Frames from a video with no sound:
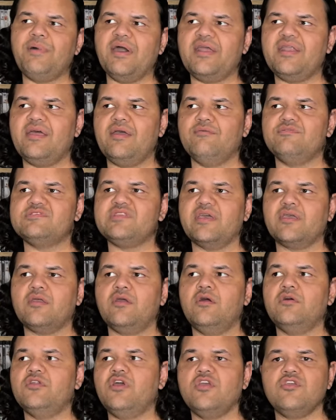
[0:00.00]
But it was
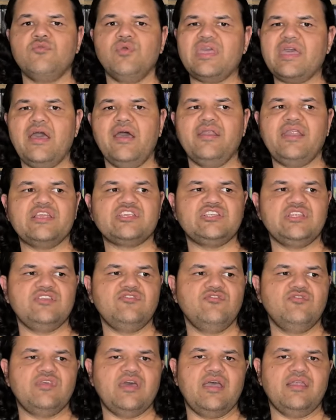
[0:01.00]
like, oh no, we can't
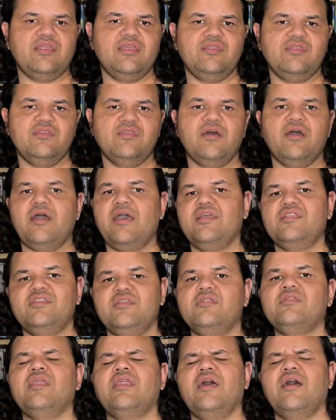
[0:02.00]
actually do that. And I
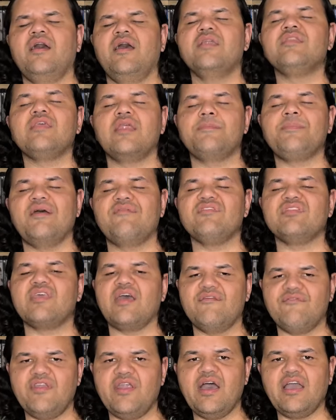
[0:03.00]
ended, I ended up having
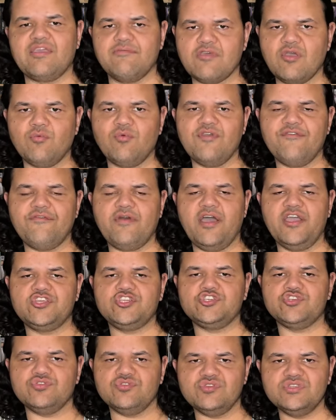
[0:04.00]
to have an argument with
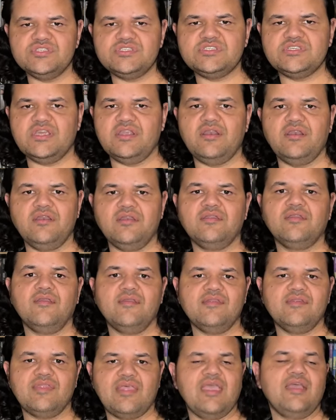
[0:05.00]
iTunes, and
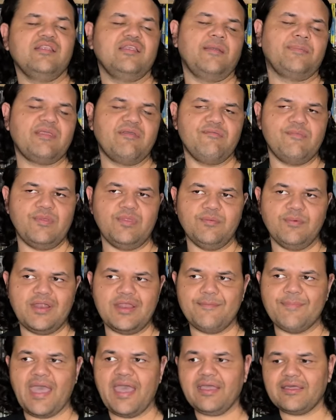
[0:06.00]
they ended up giving me the
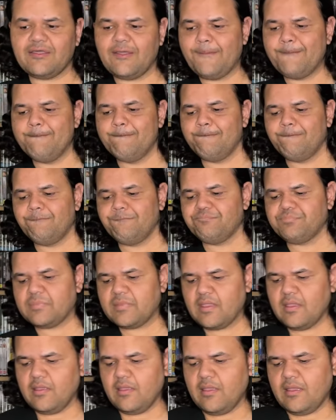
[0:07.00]
money back.
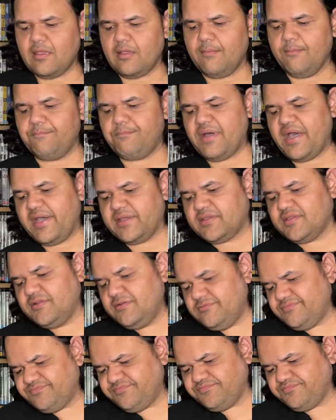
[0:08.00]
but